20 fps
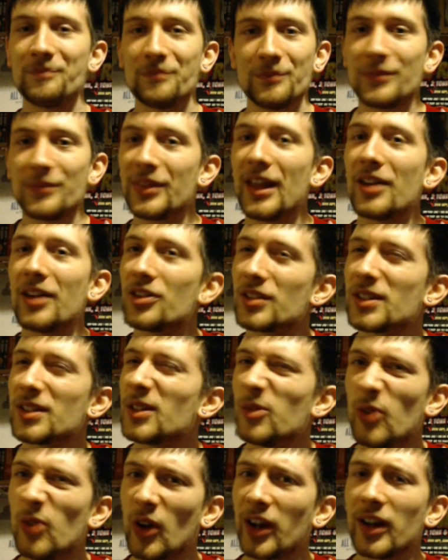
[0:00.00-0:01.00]
they're just as
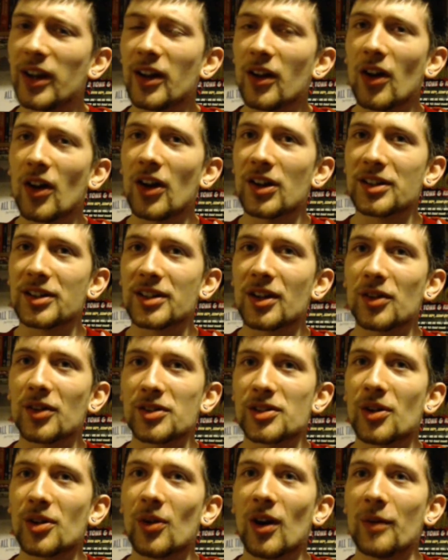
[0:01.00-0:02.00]
fucking annoying as the
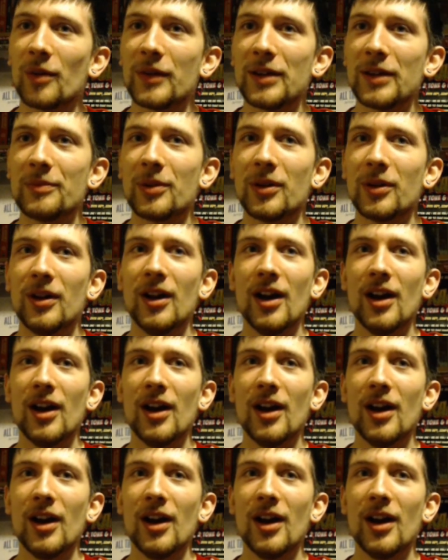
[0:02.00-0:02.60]
console war people.